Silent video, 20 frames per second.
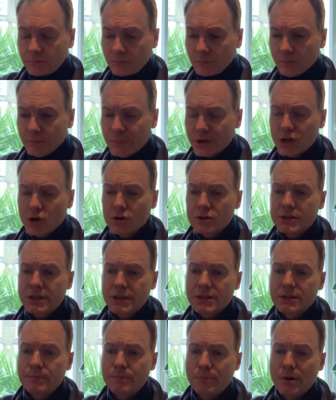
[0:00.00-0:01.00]
because
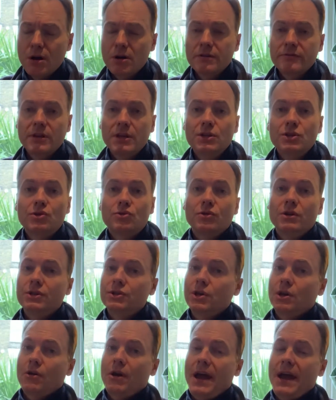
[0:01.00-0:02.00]
this part of the industry is
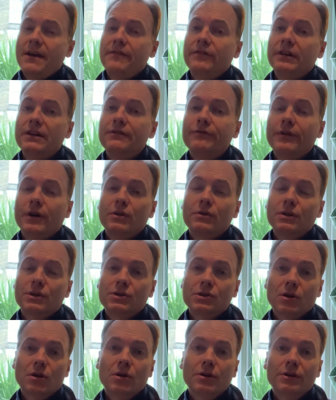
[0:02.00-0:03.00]
so heavily focused
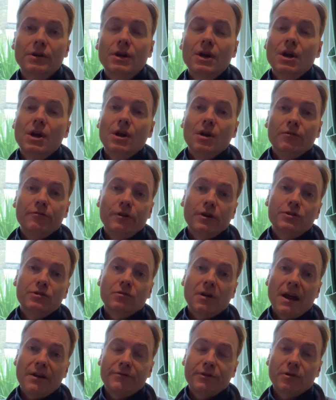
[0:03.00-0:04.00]
on
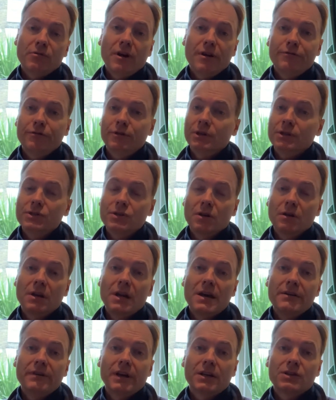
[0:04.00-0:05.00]
photographic reference, on
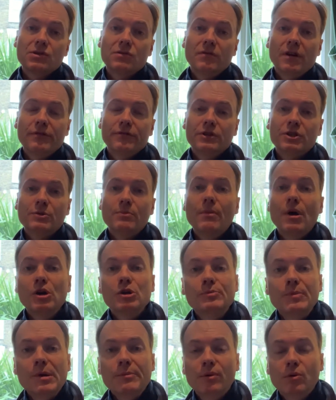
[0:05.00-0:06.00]
live action reference,
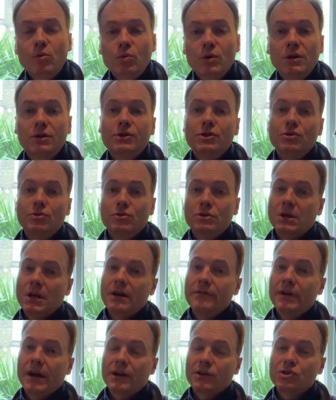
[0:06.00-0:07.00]
most people will use
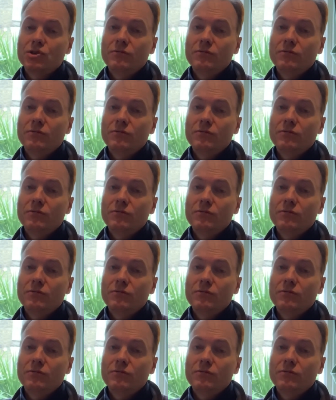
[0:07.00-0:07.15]
live action